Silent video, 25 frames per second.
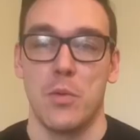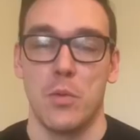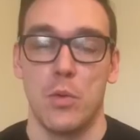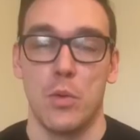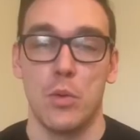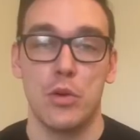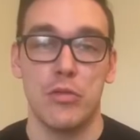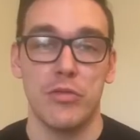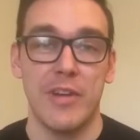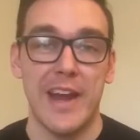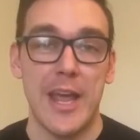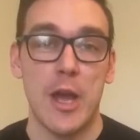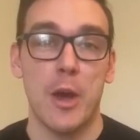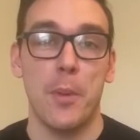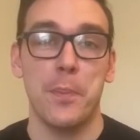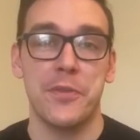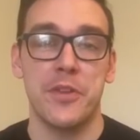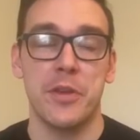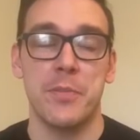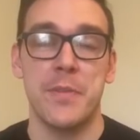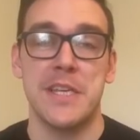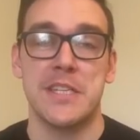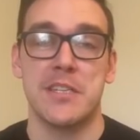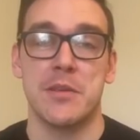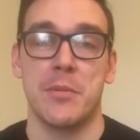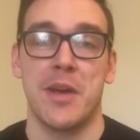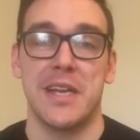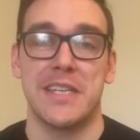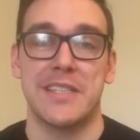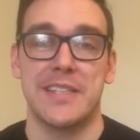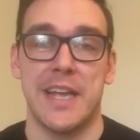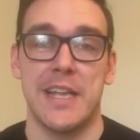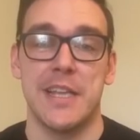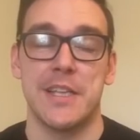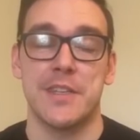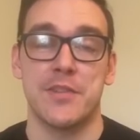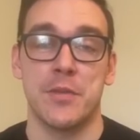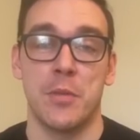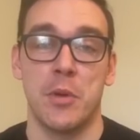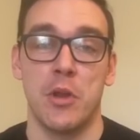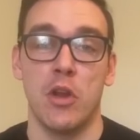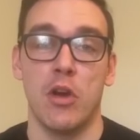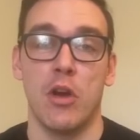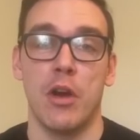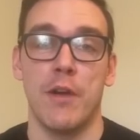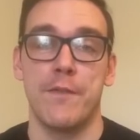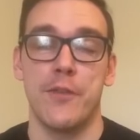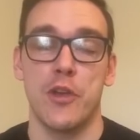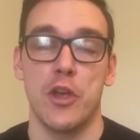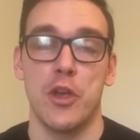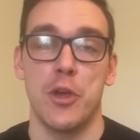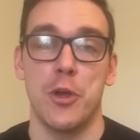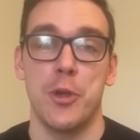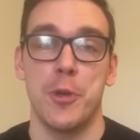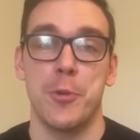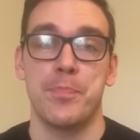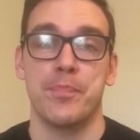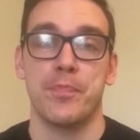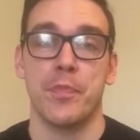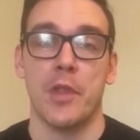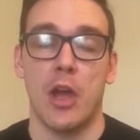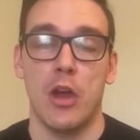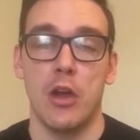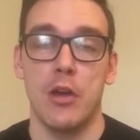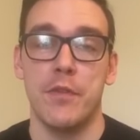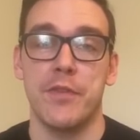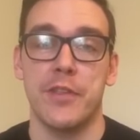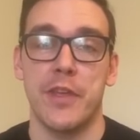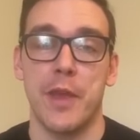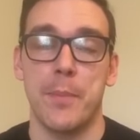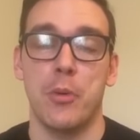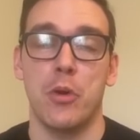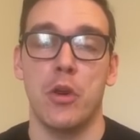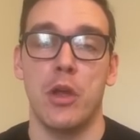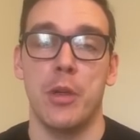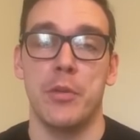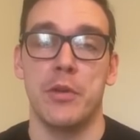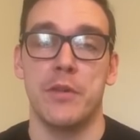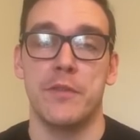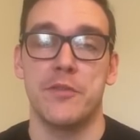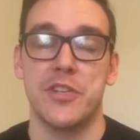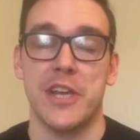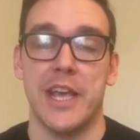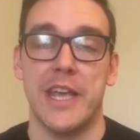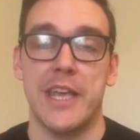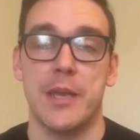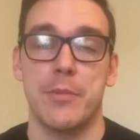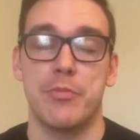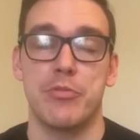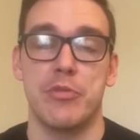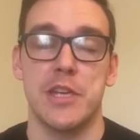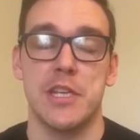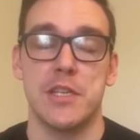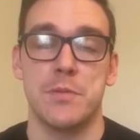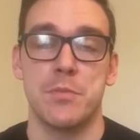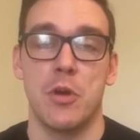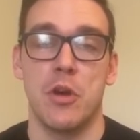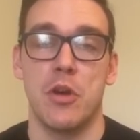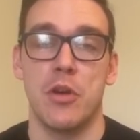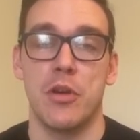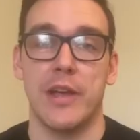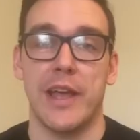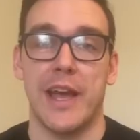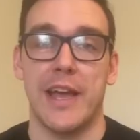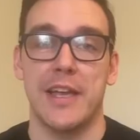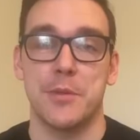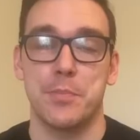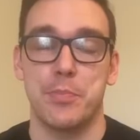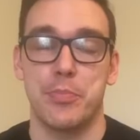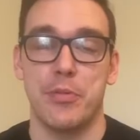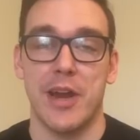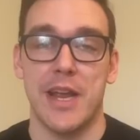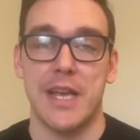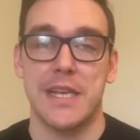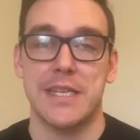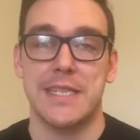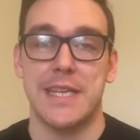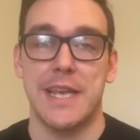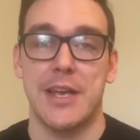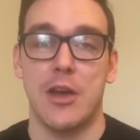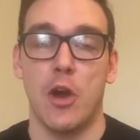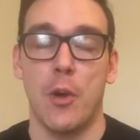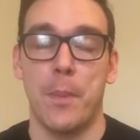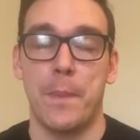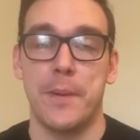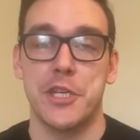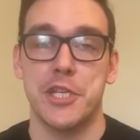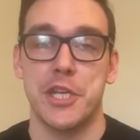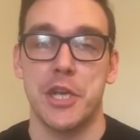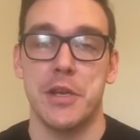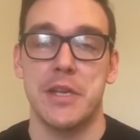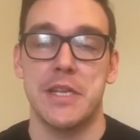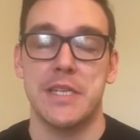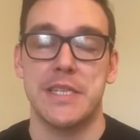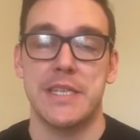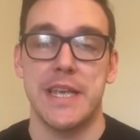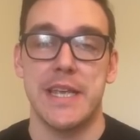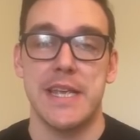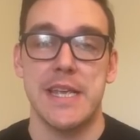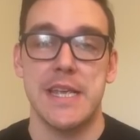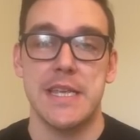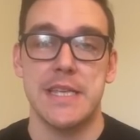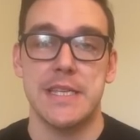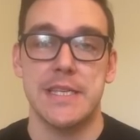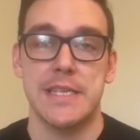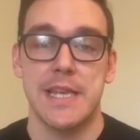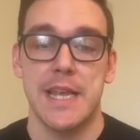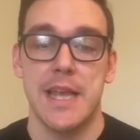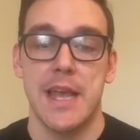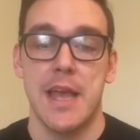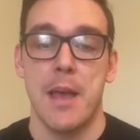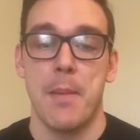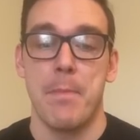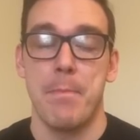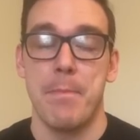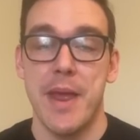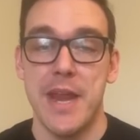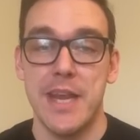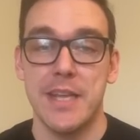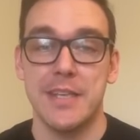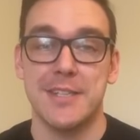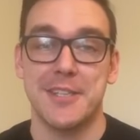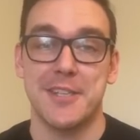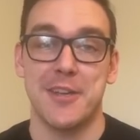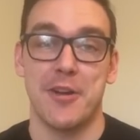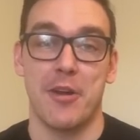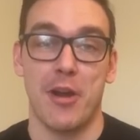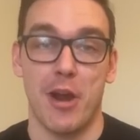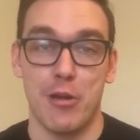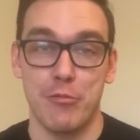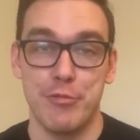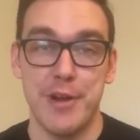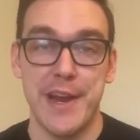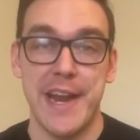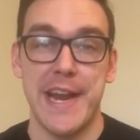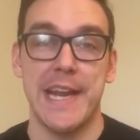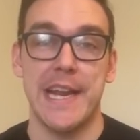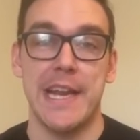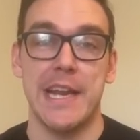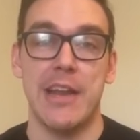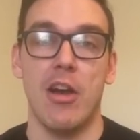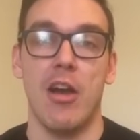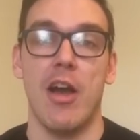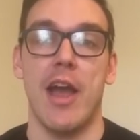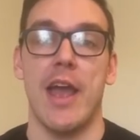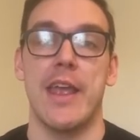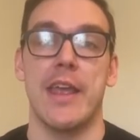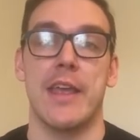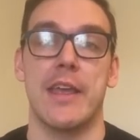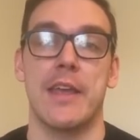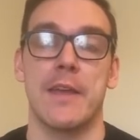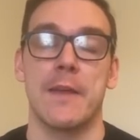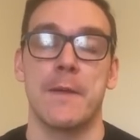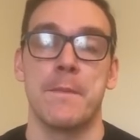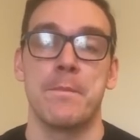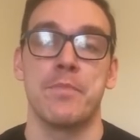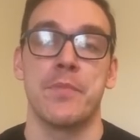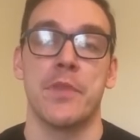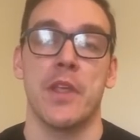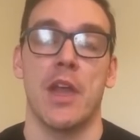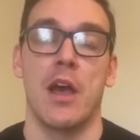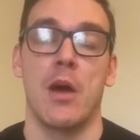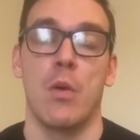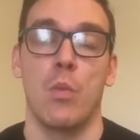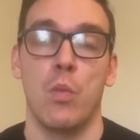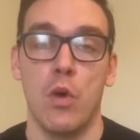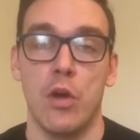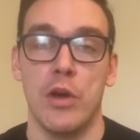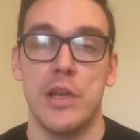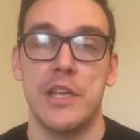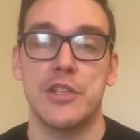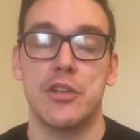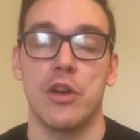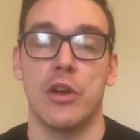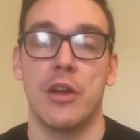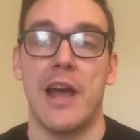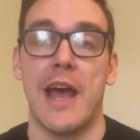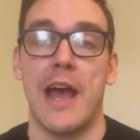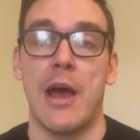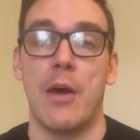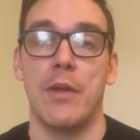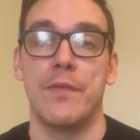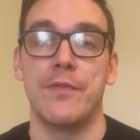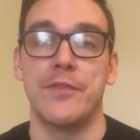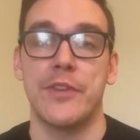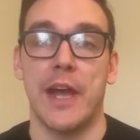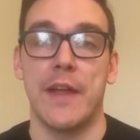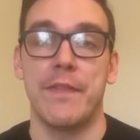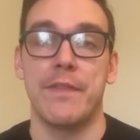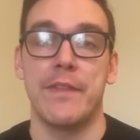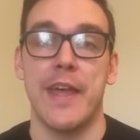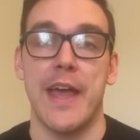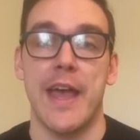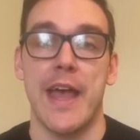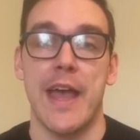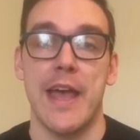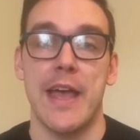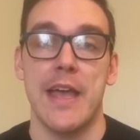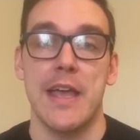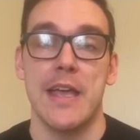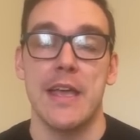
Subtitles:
Well, great optimism I sense from a lot of you over the appointment of Jacob Rees-Mogg as Brexit Opportunities Minister. And I really like what he's gone out and done there